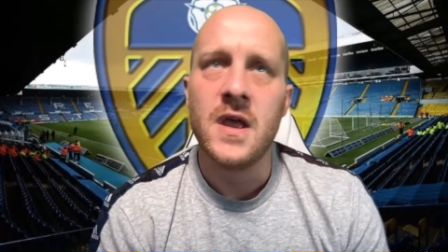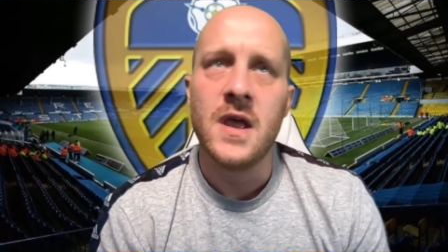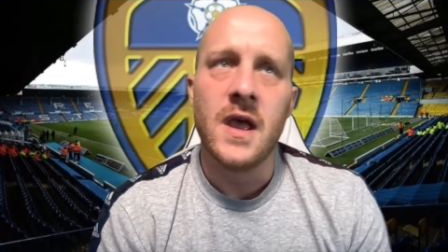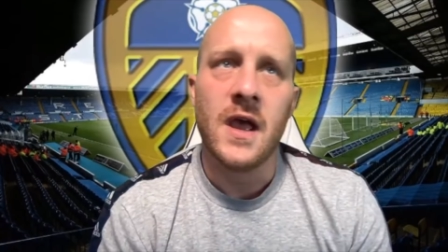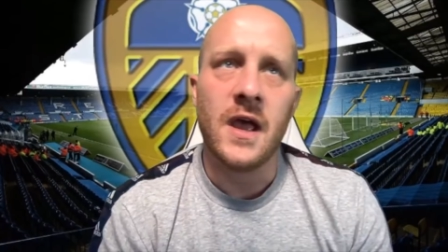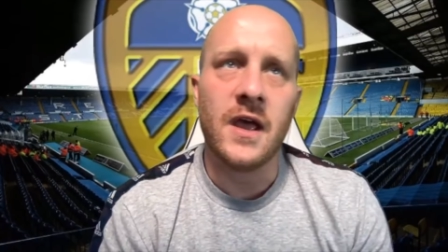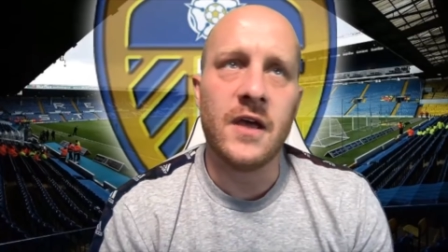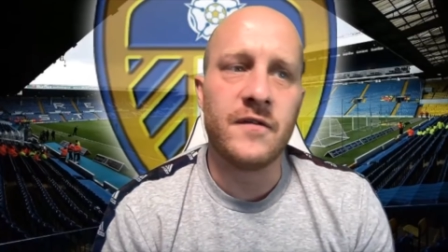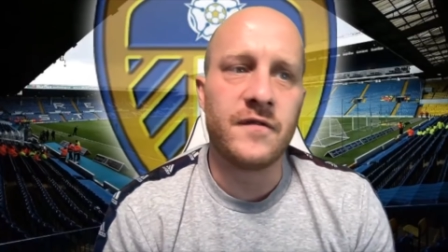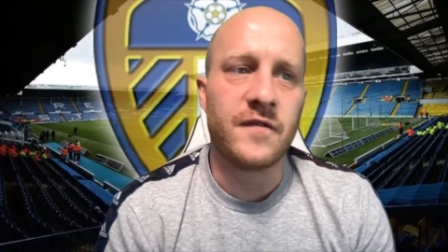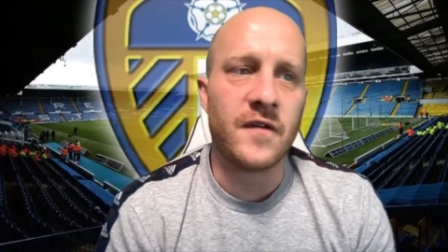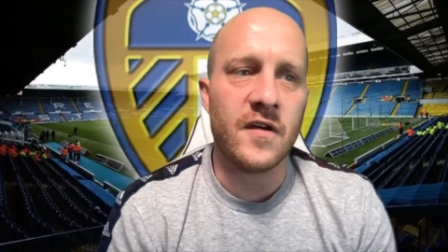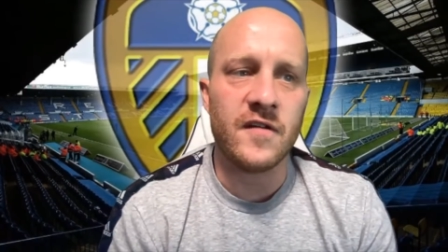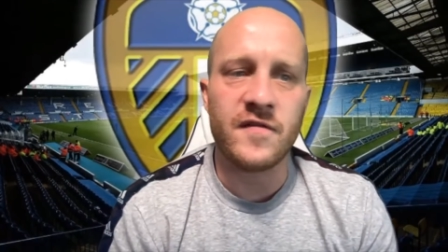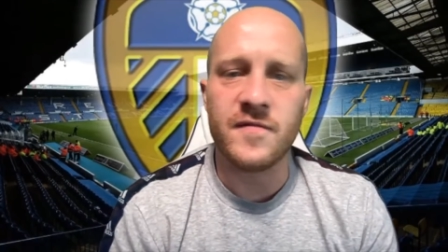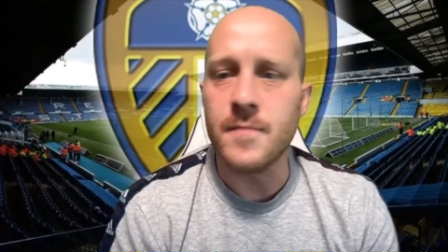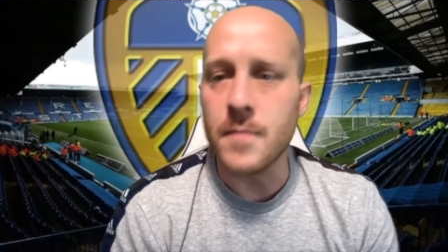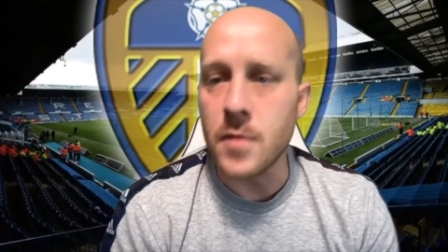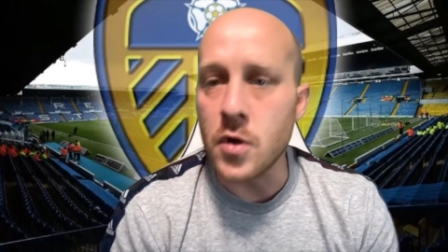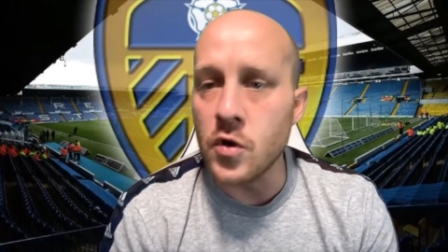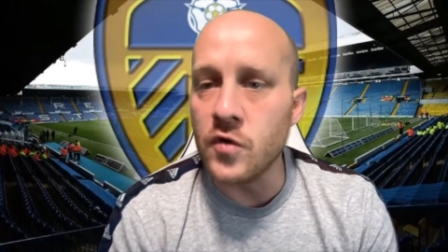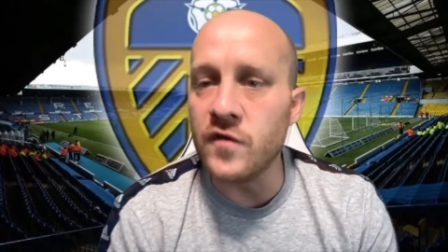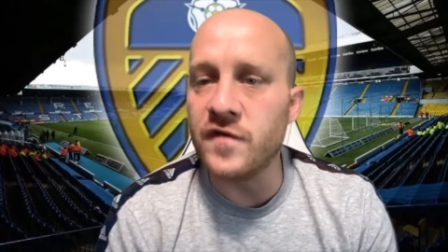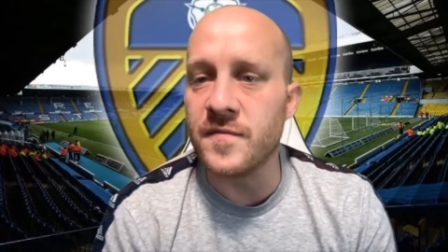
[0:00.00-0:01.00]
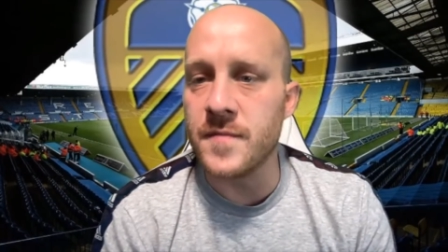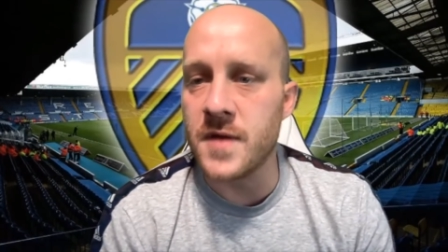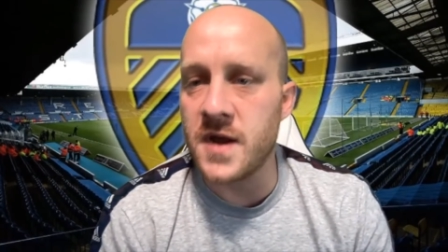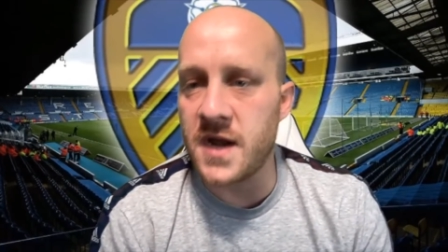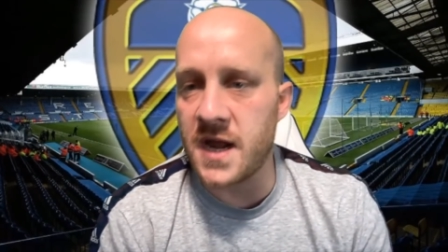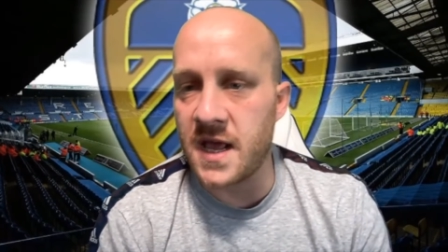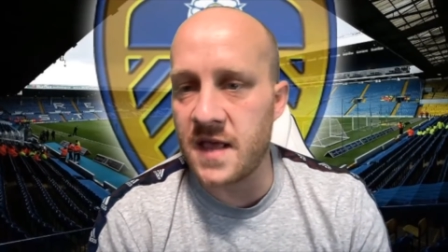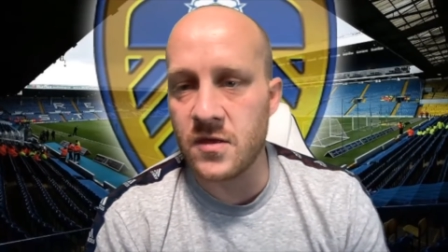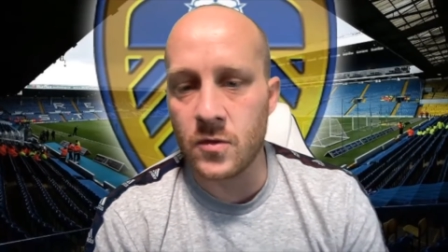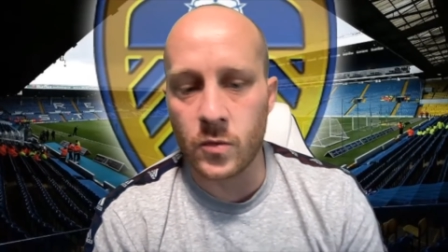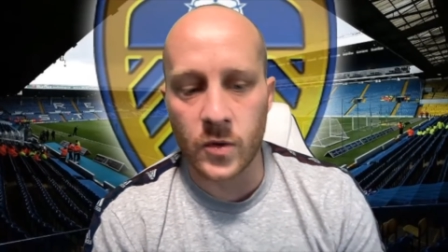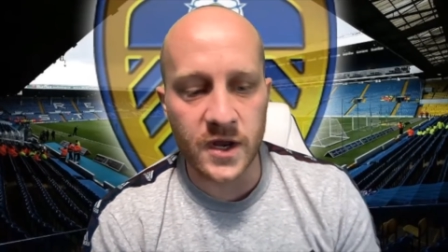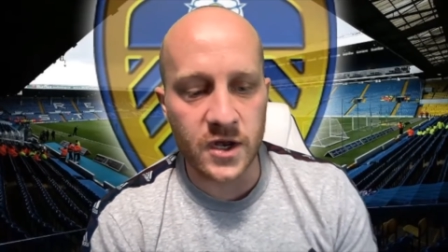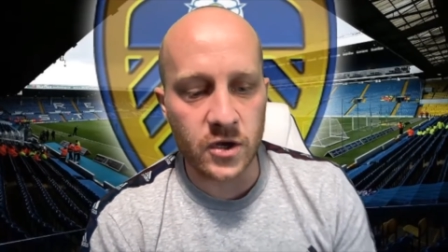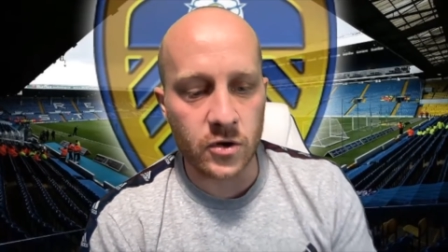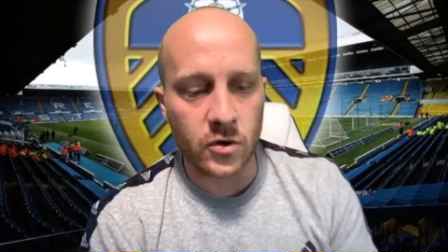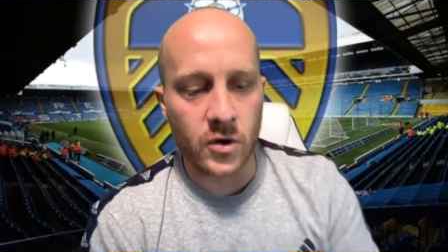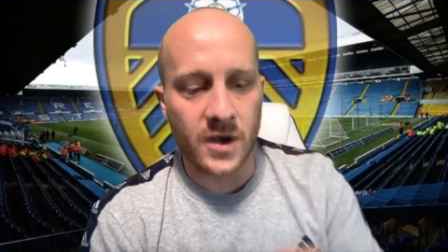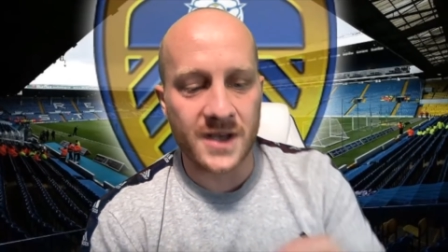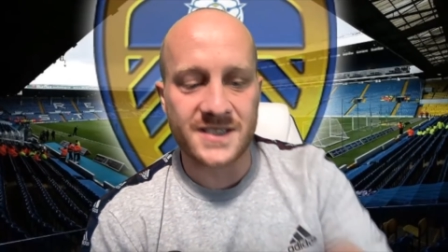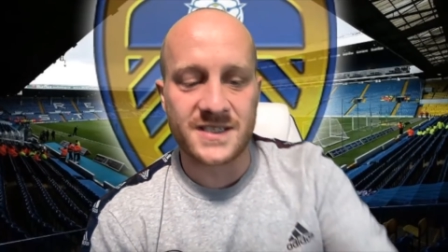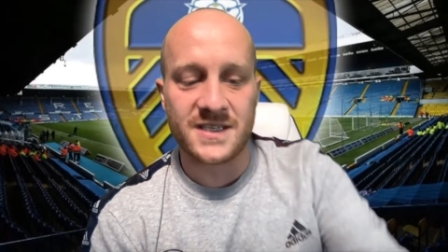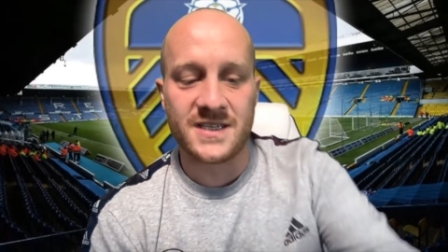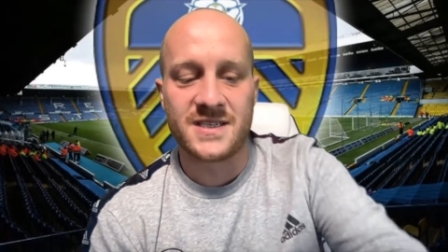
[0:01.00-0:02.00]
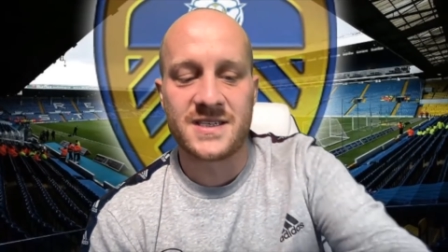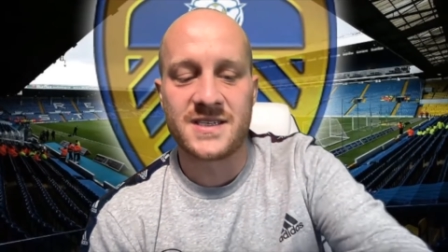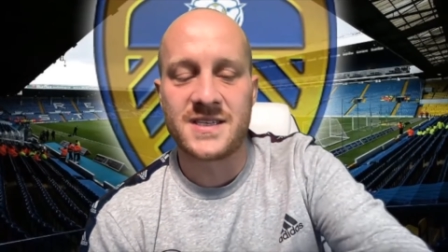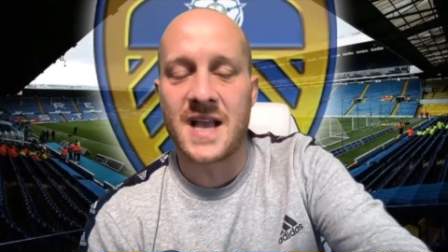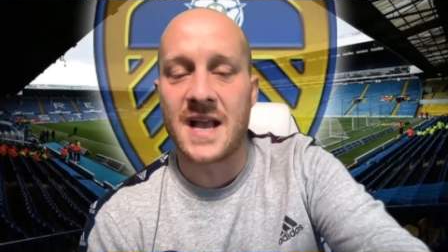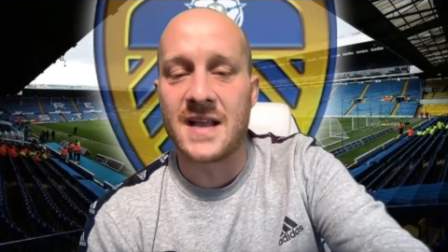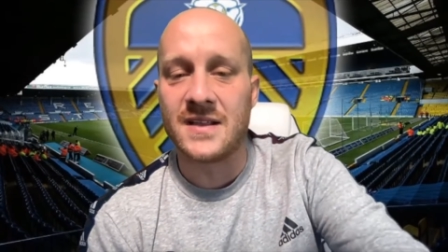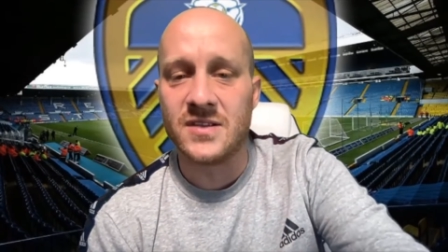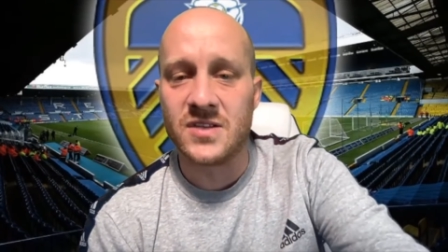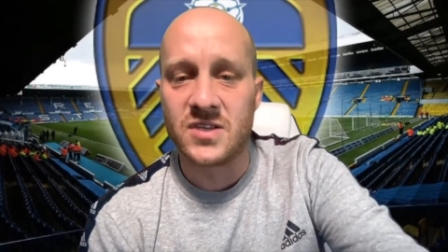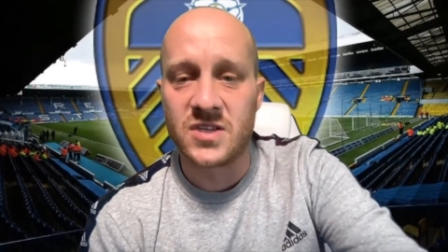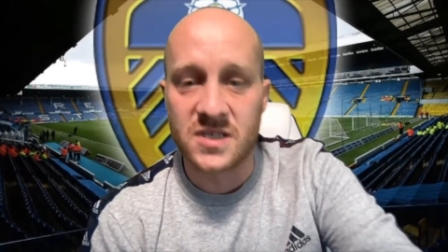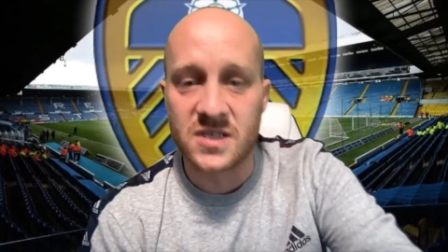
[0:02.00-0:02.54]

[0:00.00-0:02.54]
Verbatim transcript: of, of movement in the window as it stands.